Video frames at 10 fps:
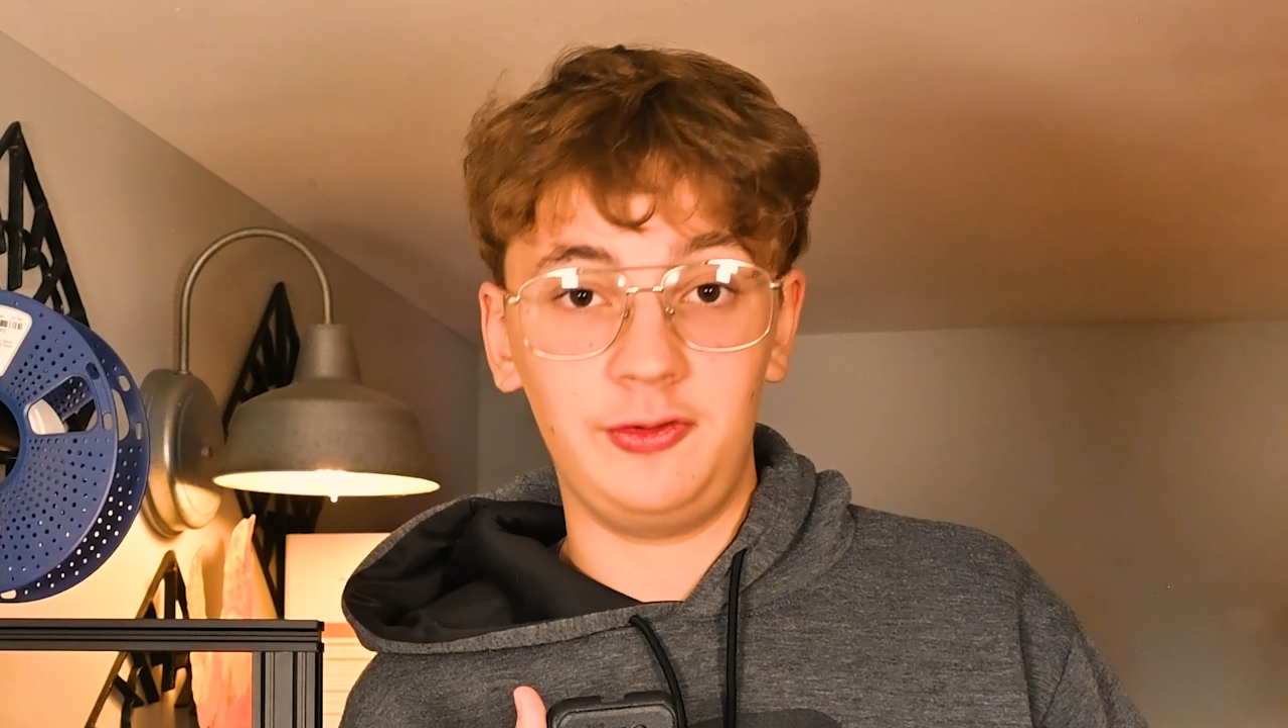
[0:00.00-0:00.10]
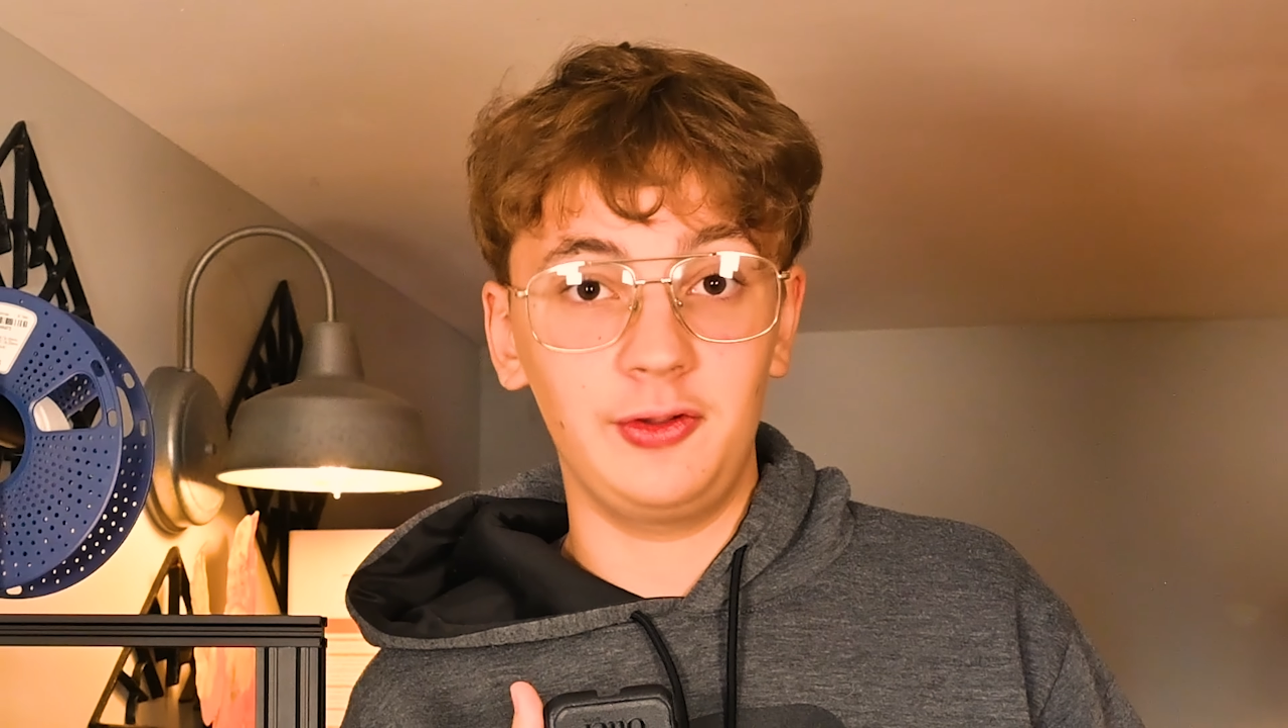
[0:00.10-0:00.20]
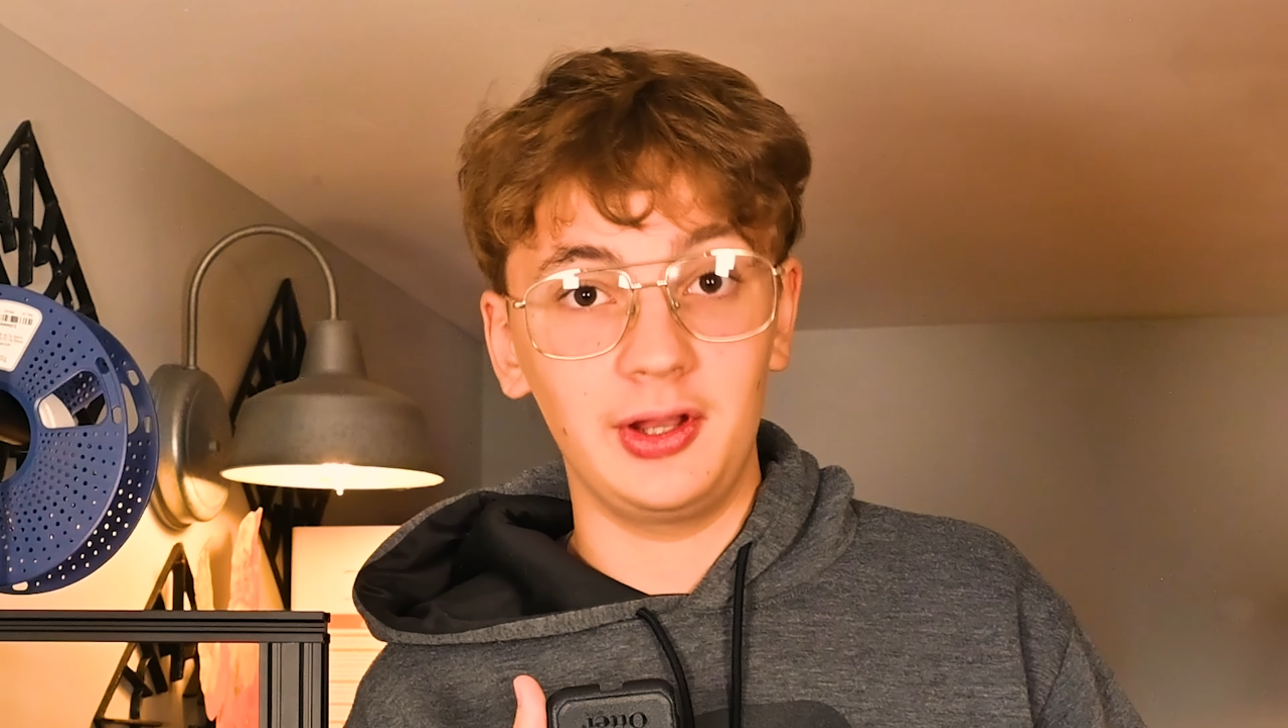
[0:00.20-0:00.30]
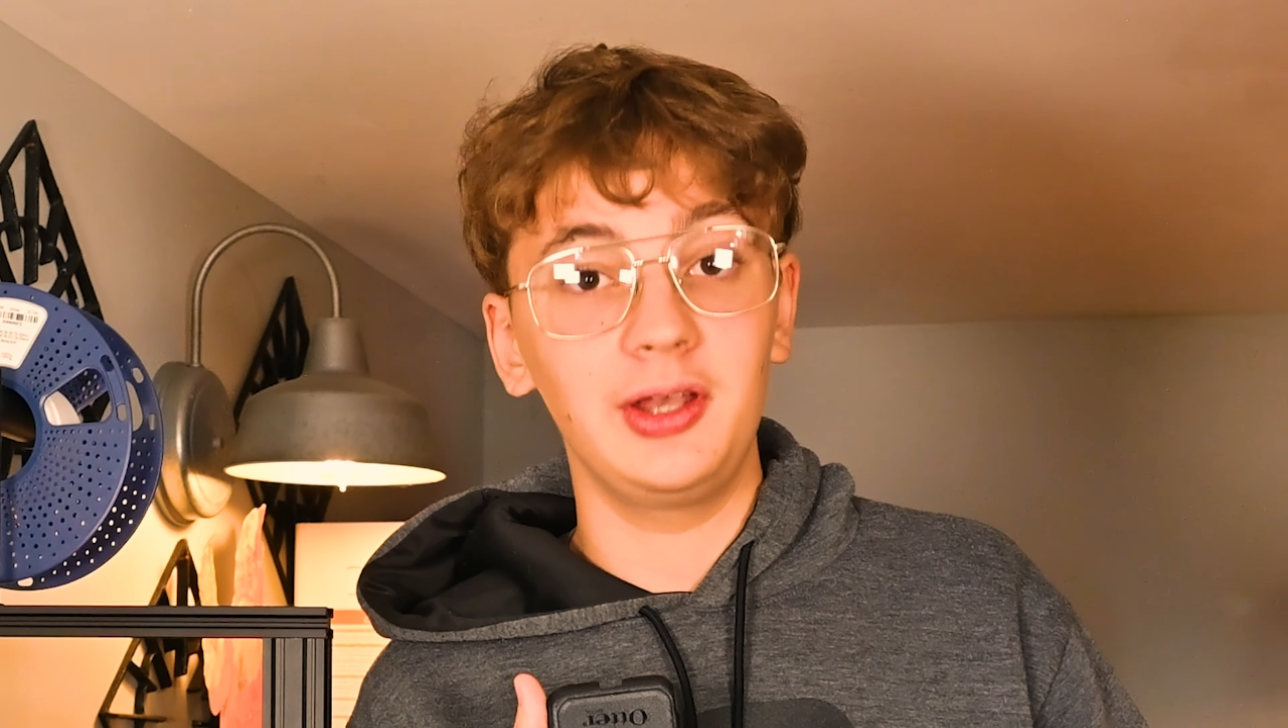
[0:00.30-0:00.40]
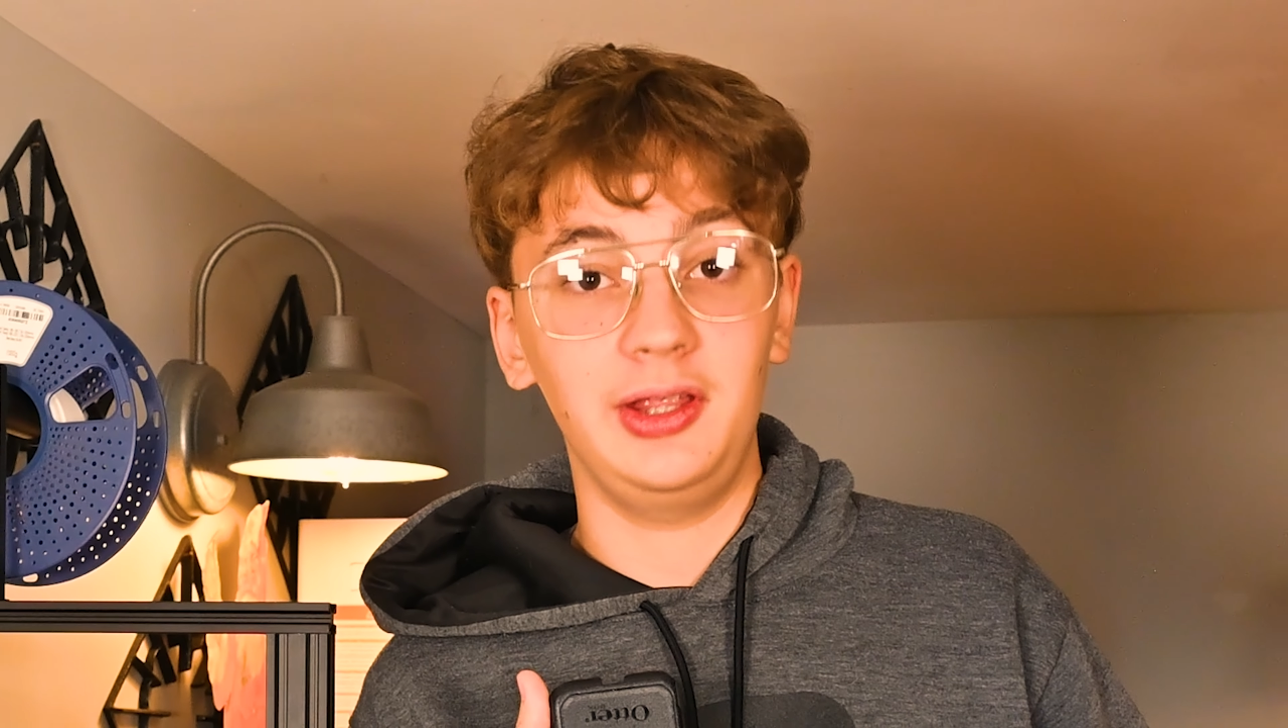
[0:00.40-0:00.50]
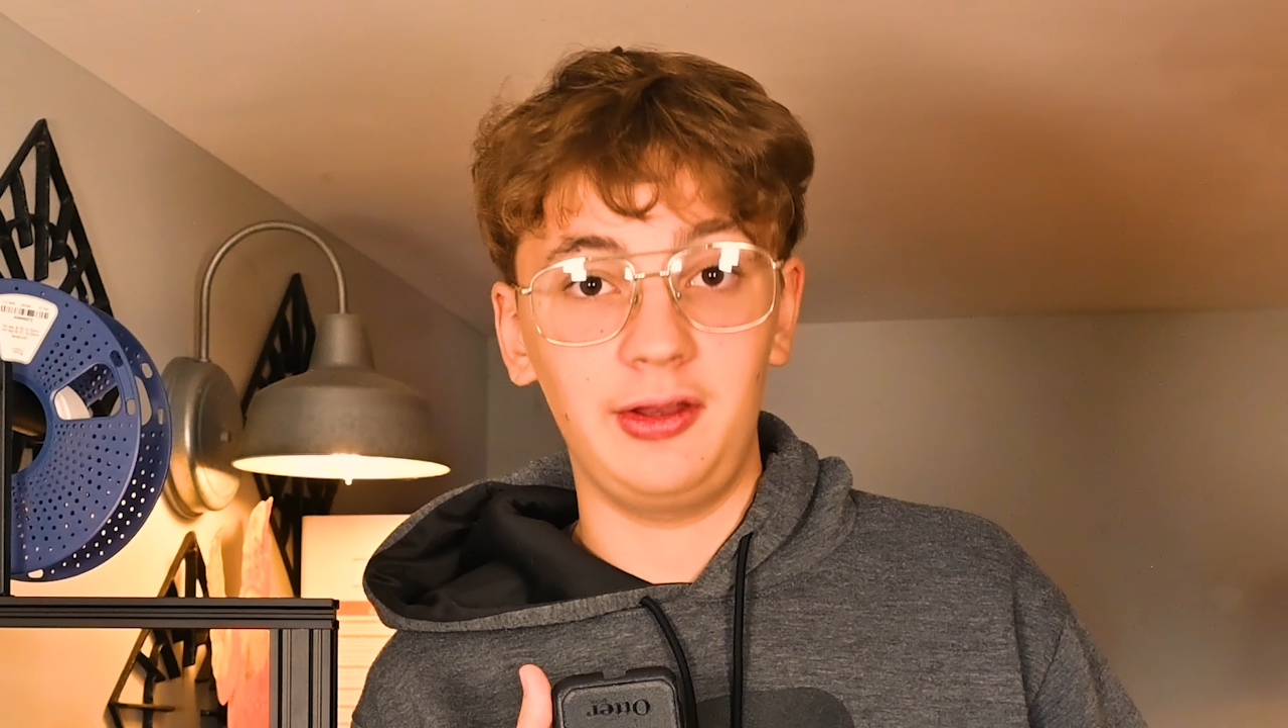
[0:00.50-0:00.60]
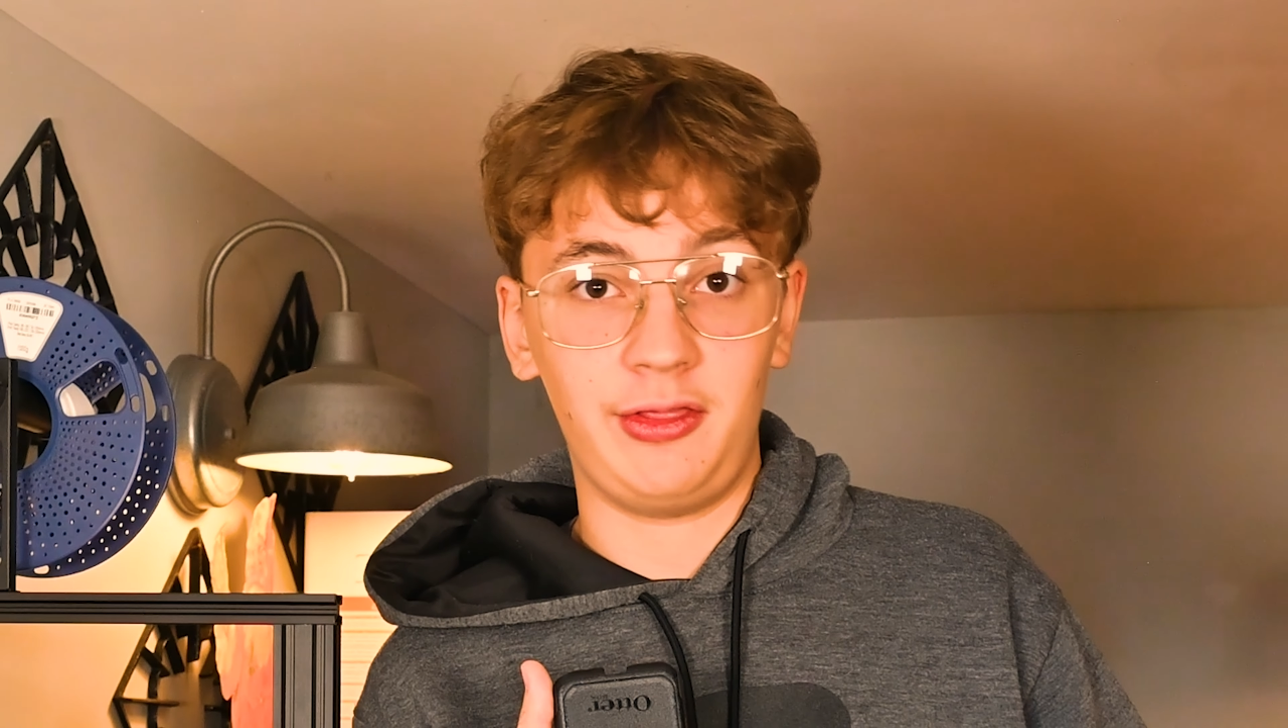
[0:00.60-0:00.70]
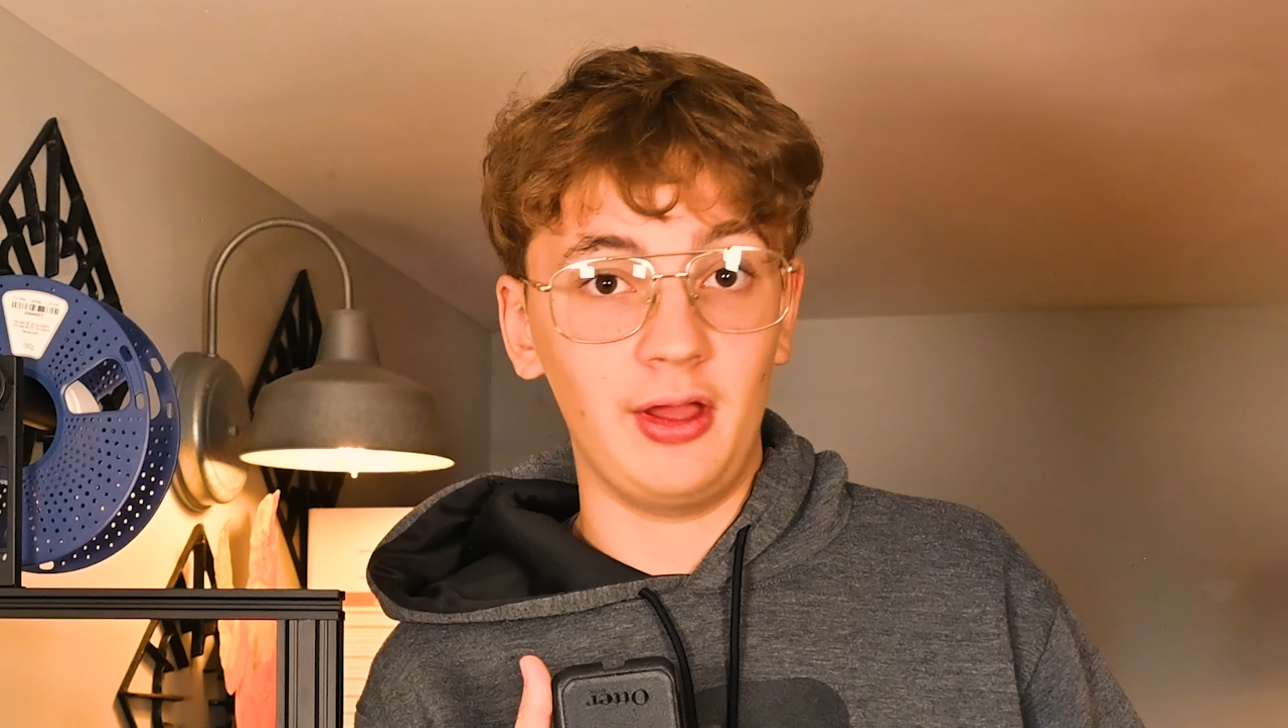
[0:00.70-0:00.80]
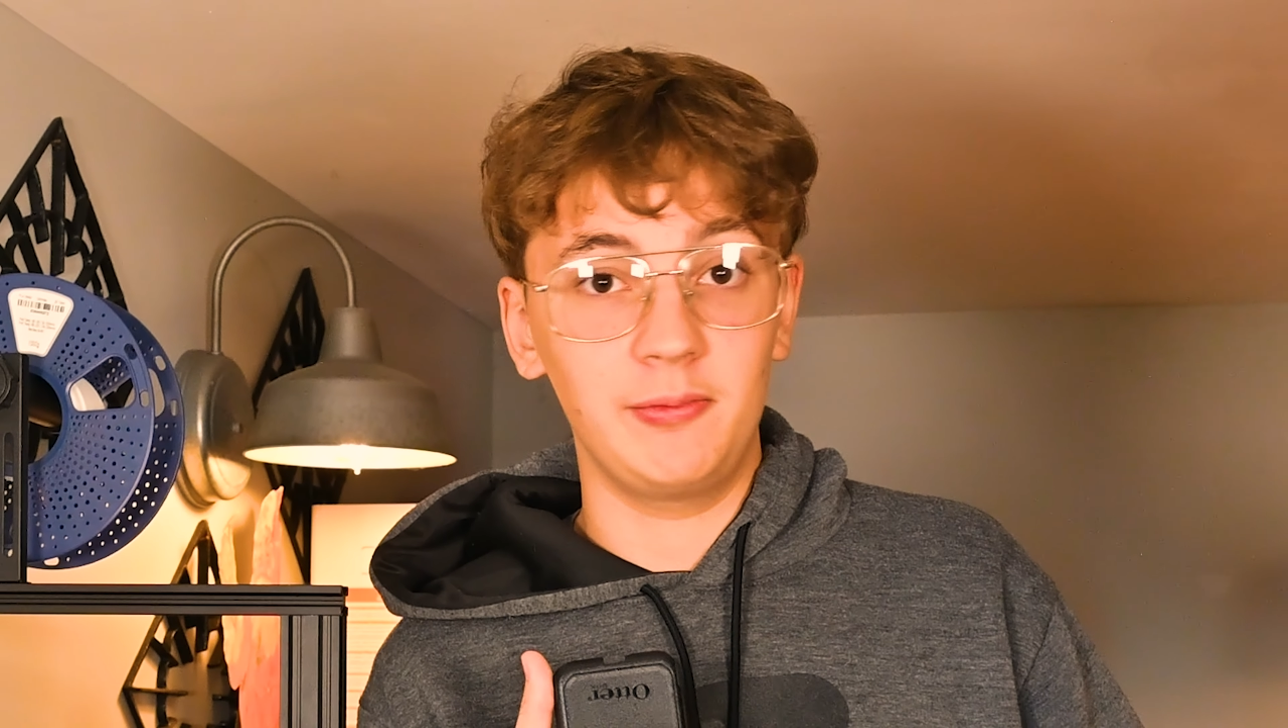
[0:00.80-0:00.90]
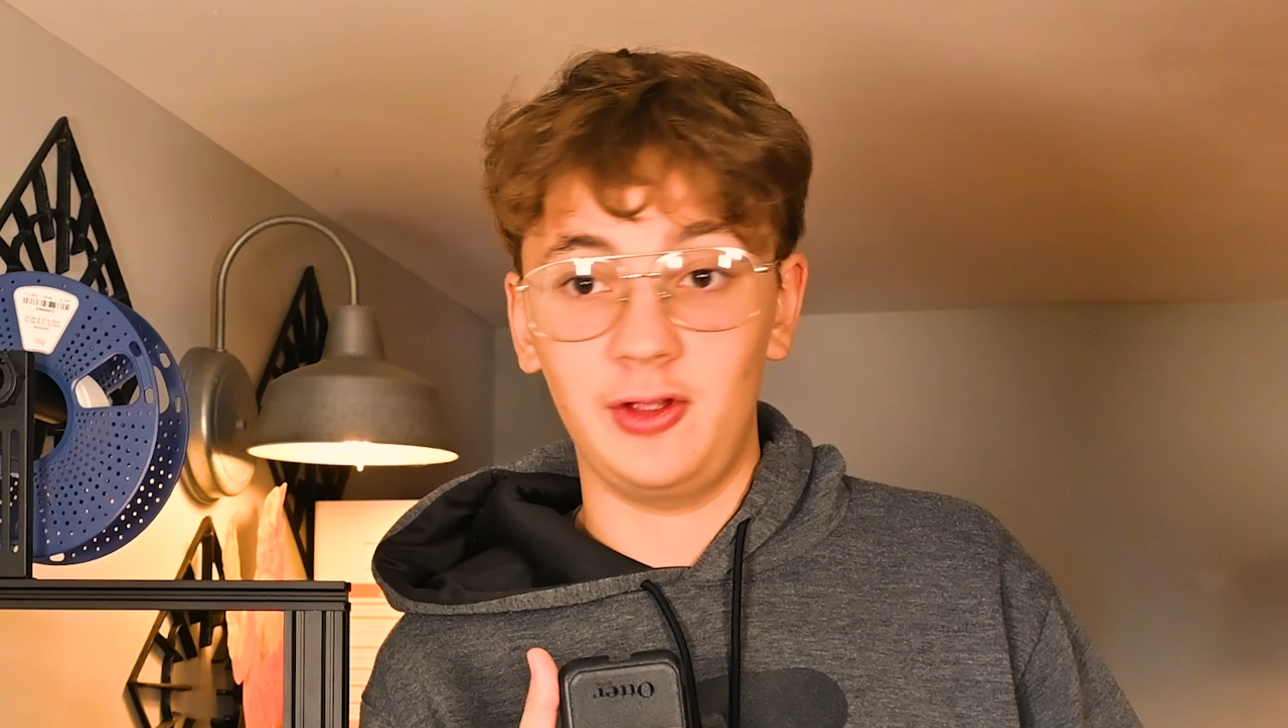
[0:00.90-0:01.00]
you're gonna need a
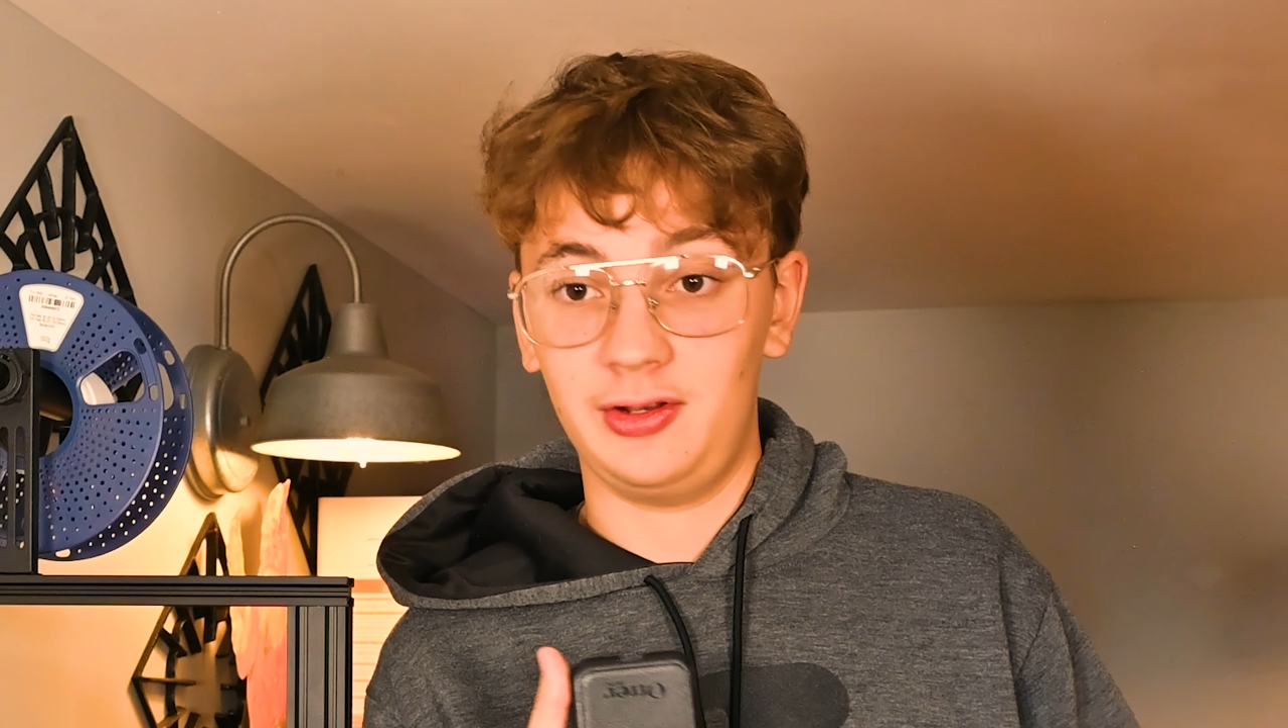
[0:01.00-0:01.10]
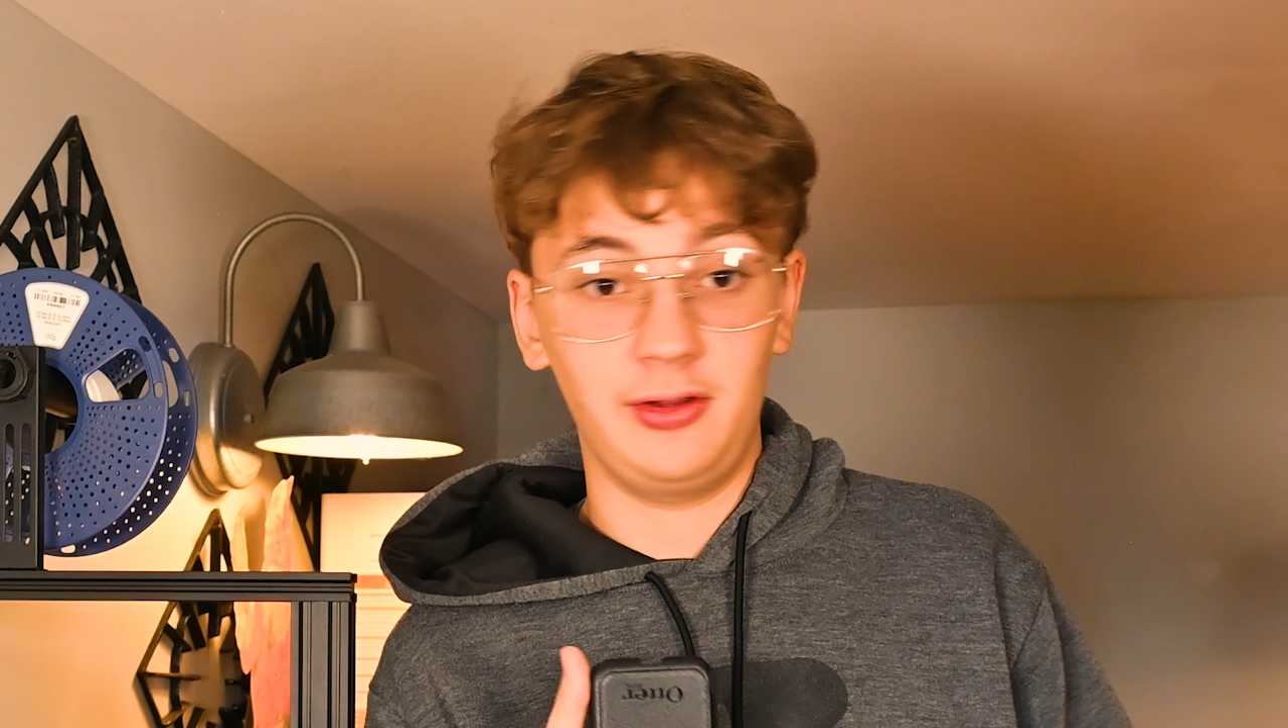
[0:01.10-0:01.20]
subject.